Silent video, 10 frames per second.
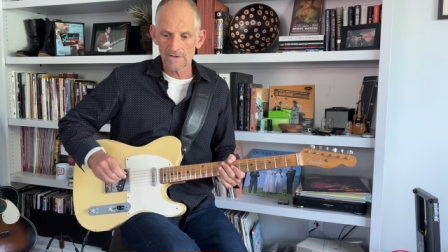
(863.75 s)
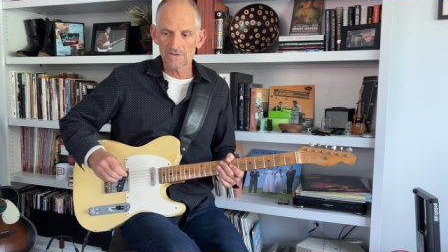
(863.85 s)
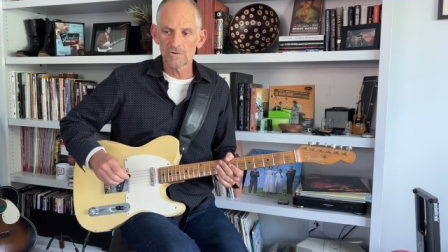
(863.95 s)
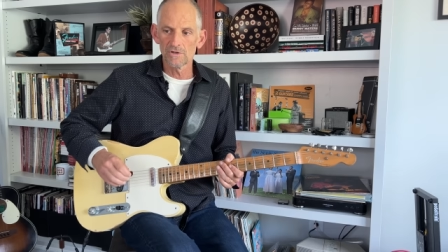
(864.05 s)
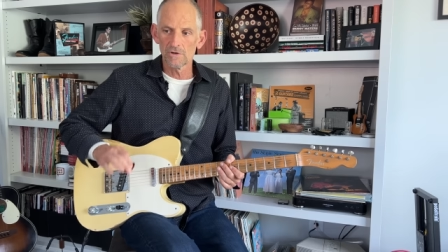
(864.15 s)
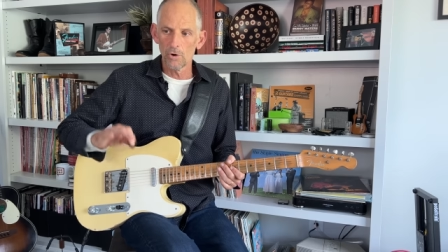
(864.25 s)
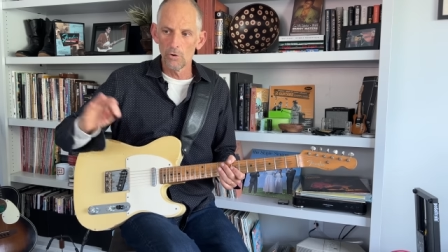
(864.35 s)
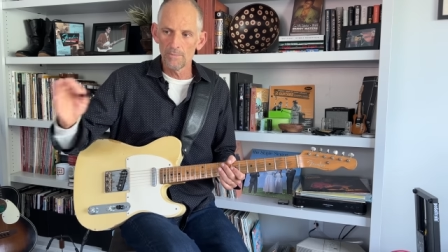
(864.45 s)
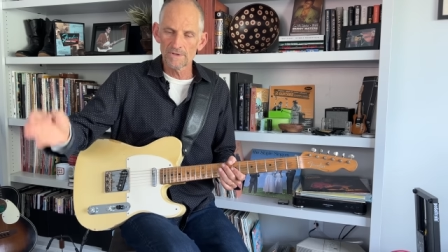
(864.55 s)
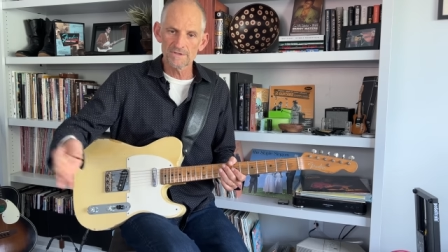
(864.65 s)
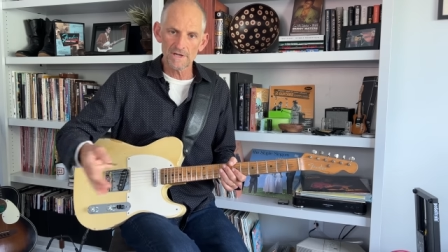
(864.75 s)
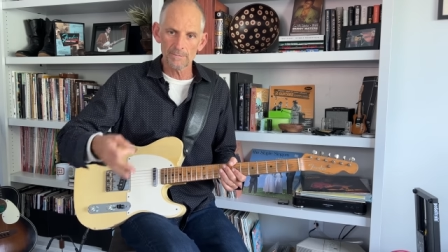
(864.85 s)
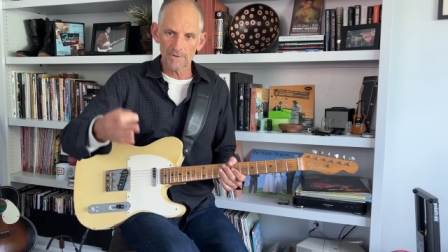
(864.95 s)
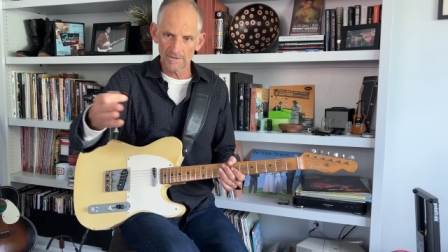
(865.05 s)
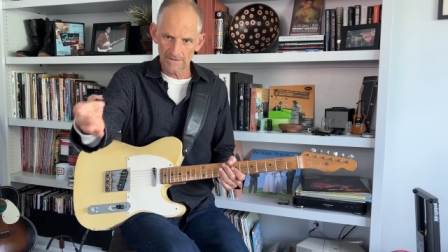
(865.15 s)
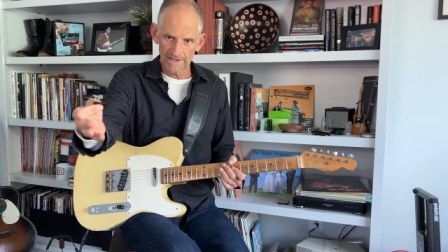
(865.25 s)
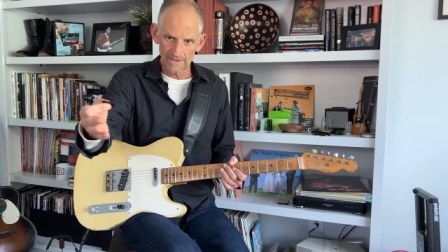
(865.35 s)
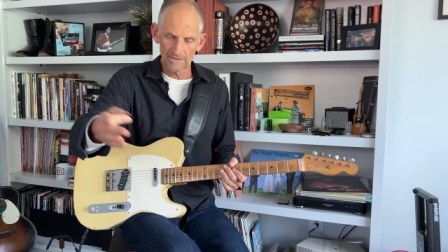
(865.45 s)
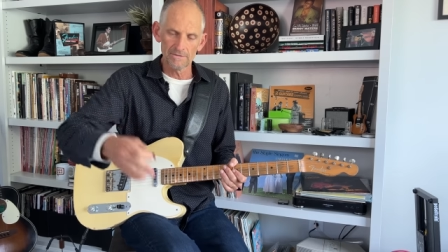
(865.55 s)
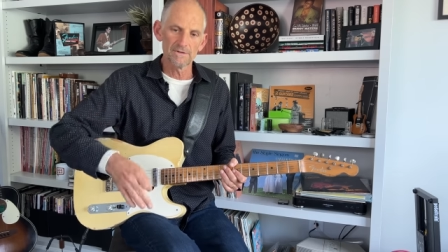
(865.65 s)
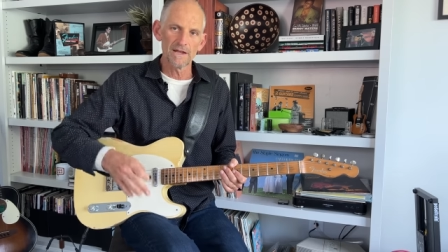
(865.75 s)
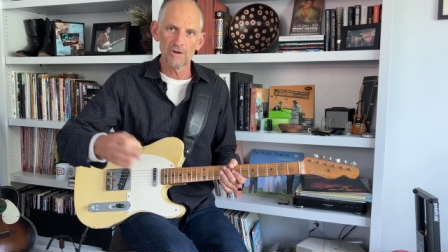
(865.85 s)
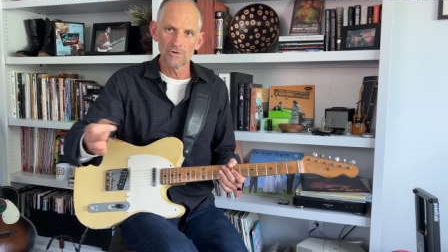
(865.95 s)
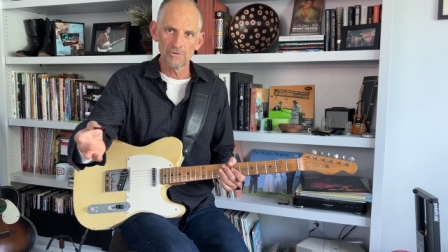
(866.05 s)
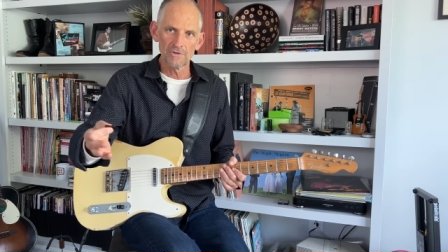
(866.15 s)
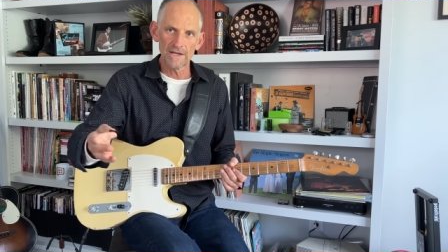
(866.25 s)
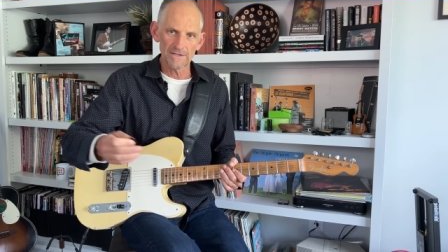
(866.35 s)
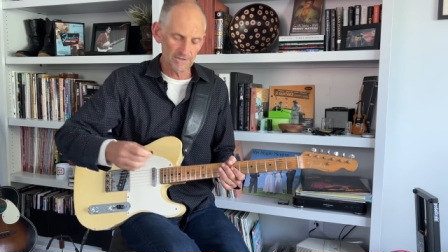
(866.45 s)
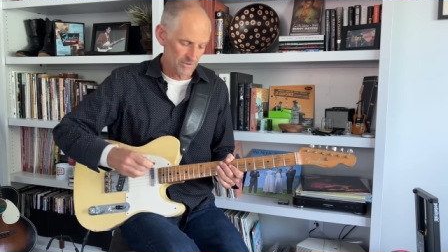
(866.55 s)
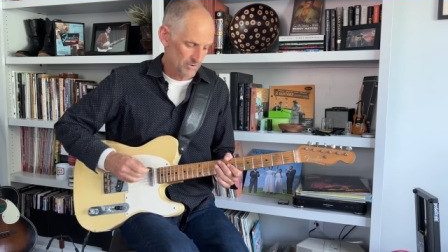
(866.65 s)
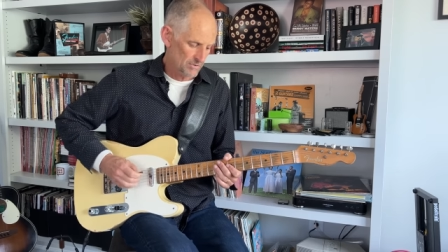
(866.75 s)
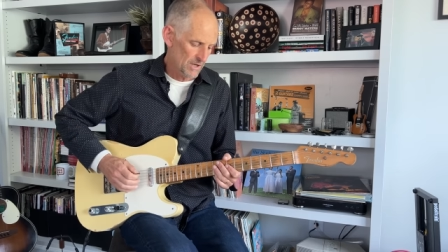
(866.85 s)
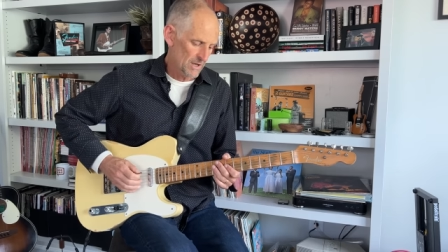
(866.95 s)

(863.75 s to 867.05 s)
So it opens up like I know you like to do.